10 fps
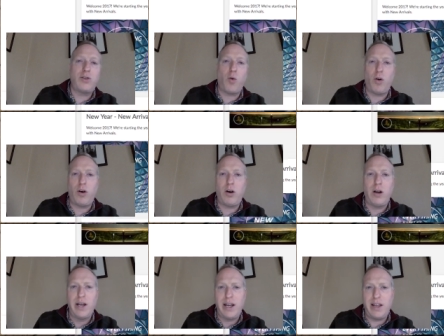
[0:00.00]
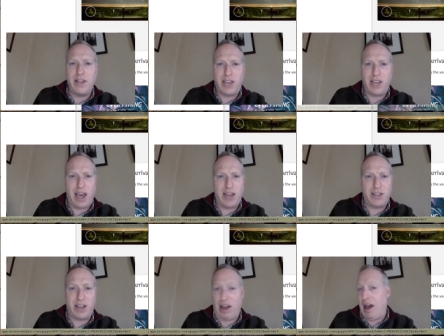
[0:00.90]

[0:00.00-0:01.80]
or in this case,